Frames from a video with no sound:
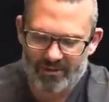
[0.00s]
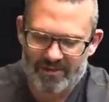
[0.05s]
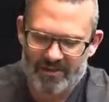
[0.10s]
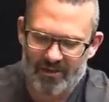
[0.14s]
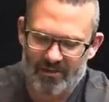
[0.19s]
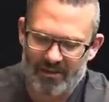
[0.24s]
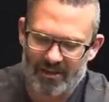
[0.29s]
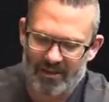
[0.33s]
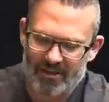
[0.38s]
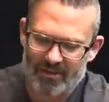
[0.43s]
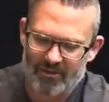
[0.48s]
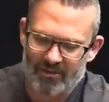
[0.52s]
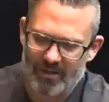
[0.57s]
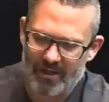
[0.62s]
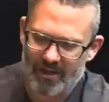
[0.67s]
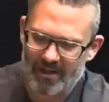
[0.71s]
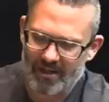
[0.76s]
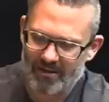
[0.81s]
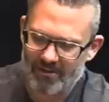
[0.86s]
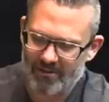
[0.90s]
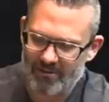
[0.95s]
so that you
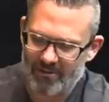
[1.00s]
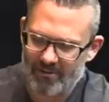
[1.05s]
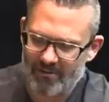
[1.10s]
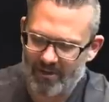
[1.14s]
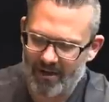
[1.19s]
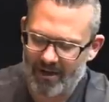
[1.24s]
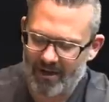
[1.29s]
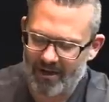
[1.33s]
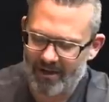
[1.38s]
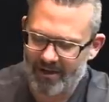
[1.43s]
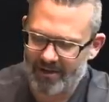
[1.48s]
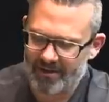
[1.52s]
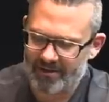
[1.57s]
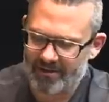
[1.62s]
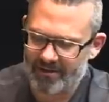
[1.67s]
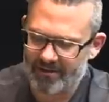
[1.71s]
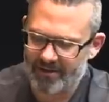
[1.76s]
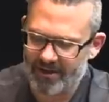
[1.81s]
can uh,